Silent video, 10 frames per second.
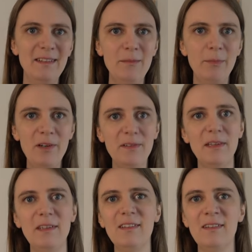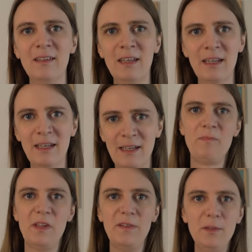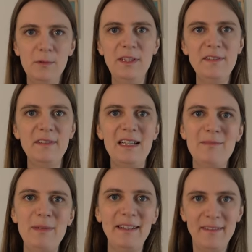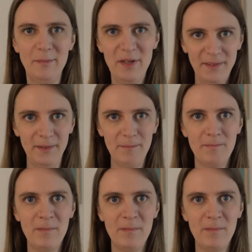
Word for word: in the process. So let's start making the puzzle.